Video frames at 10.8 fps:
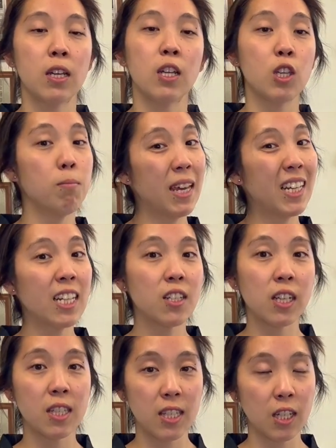You may need to
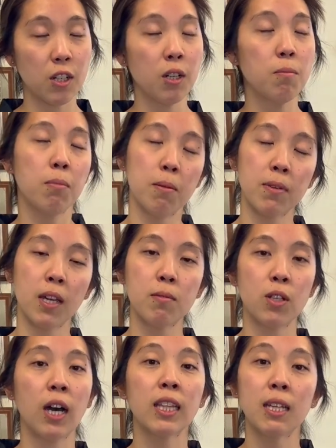consider bumping up
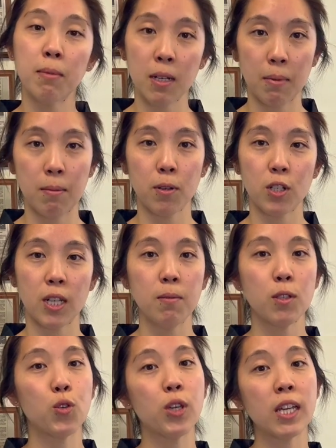to unlimited membership
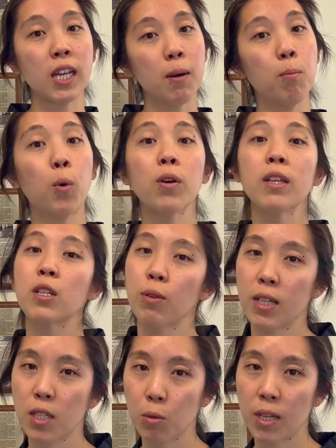so you can come more than
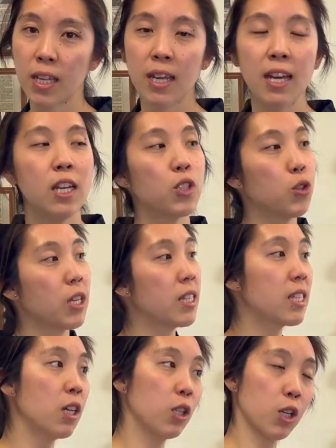twice a week so you can
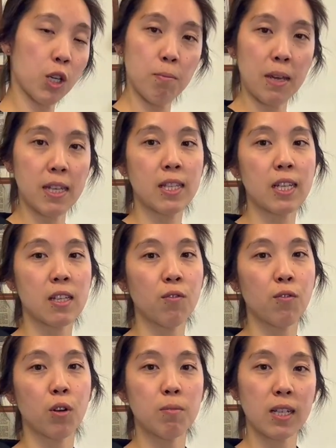still learn your basics and
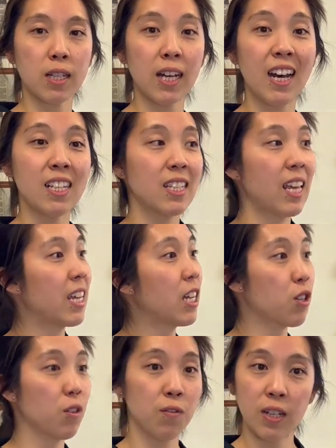forms in class and get
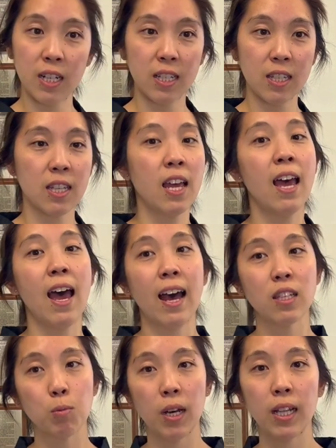your fitness,
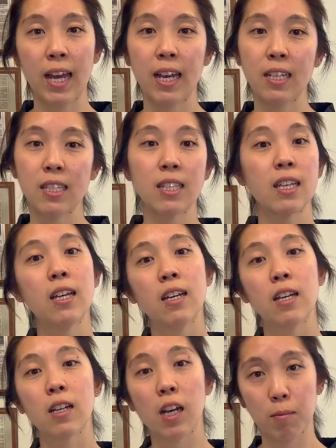as well as
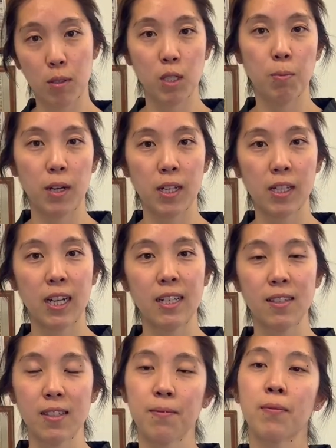come to sparring class.